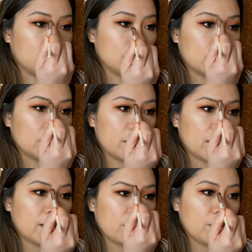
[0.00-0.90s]

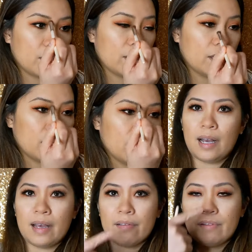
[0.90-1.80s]
shape.
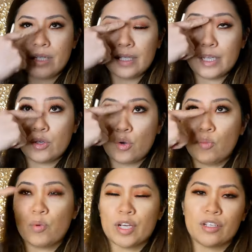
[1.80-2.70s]
I have like no
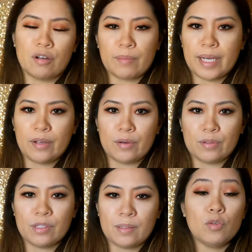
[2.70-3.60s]
bridge on my
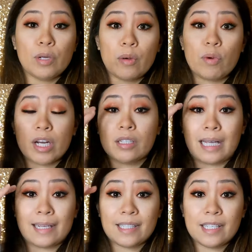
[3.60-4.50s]
nose, so when I wear
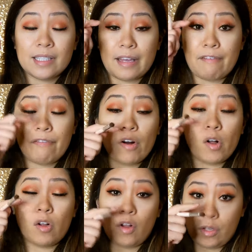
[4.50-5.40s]
glasses they
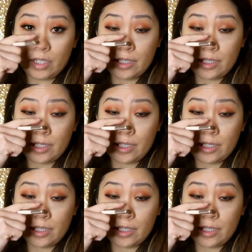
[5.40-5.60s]
fall all the